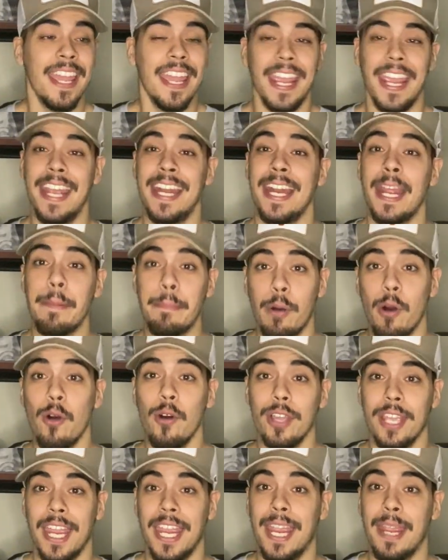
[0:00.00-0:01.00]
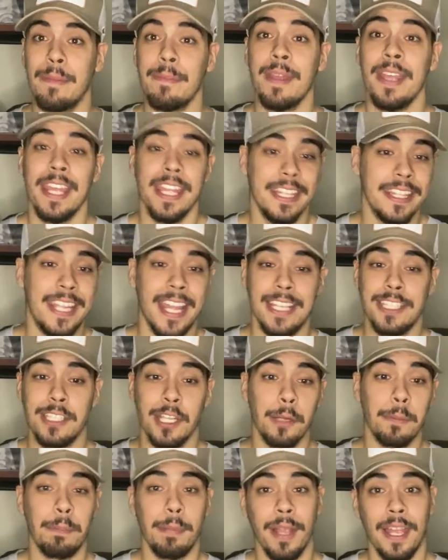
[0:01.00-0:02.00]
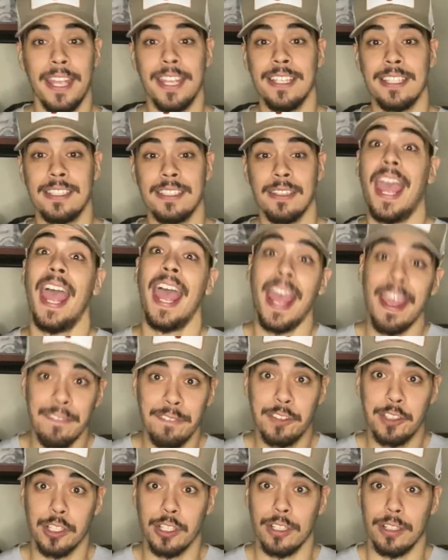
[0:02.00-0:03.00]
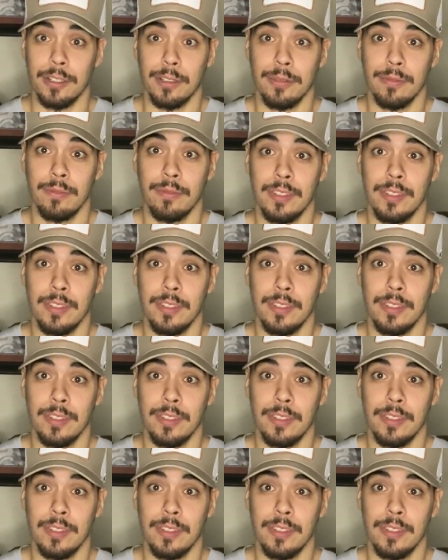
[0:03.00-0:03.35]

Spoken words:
in a bowl game that took place after